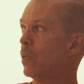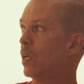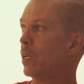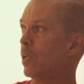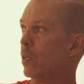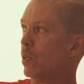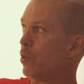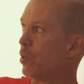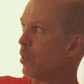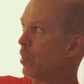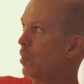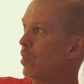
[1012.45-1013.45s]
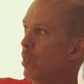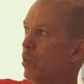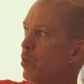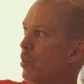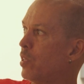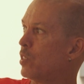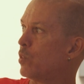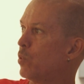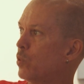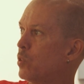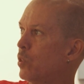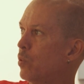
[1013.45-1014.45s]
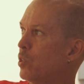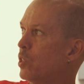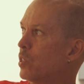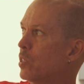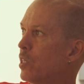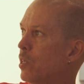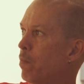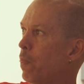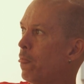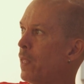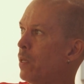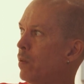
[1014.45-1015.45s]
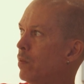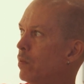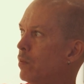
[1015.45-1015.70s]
And, and a, lot of the, a lot of these as well too are just, um, then